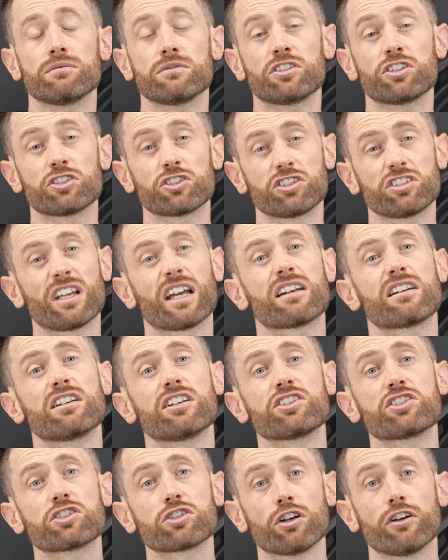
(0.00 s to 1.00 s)

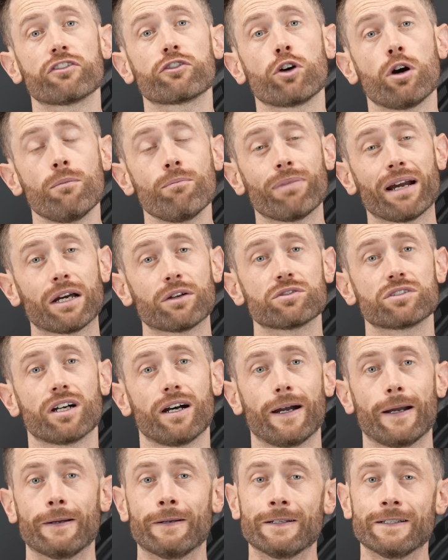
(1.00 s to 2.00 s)
studless soft compound
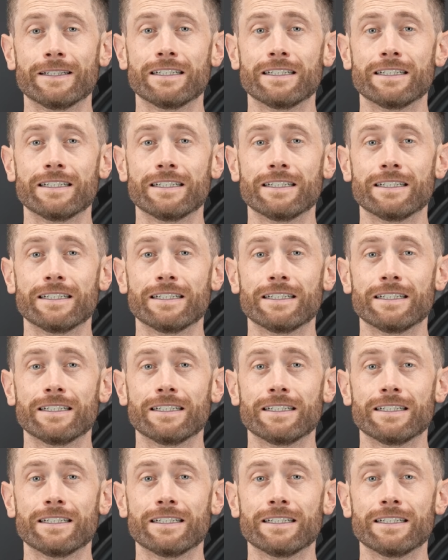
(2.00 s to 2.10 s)
tyre.